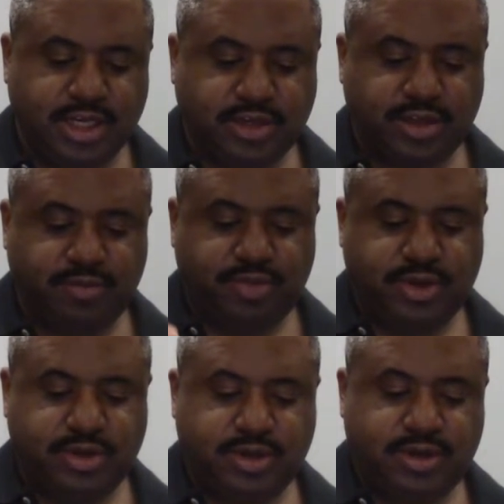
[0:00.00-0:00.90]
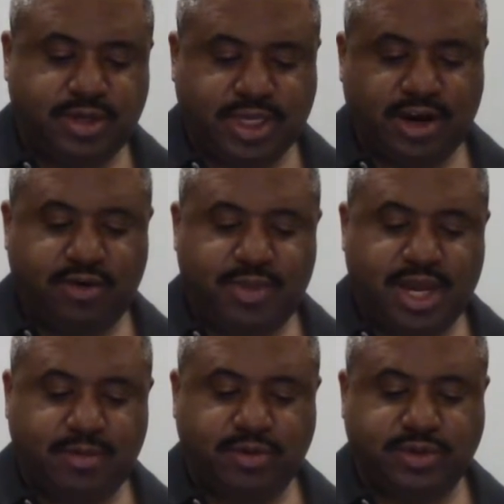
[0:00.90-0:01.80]
So the Tower of
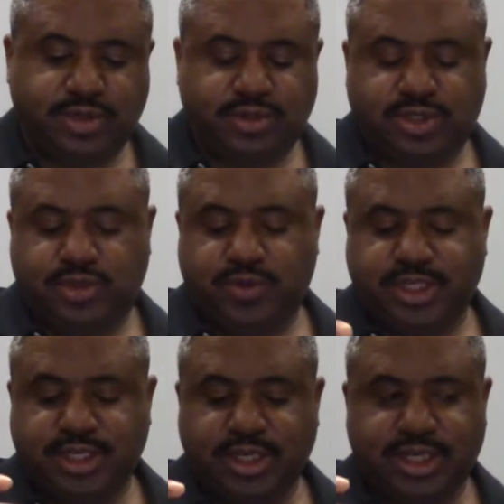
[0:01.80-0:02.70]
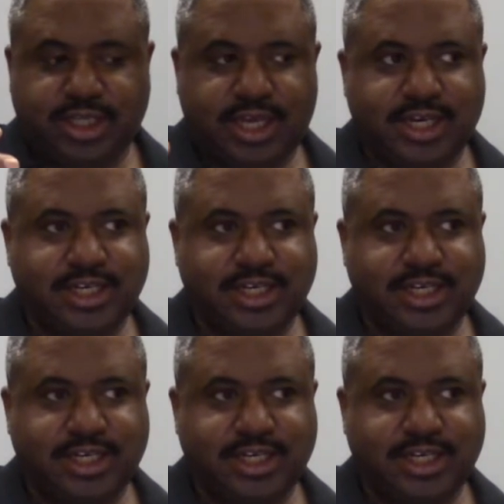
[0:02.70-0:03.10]
Babel, so there's two ways to look at that.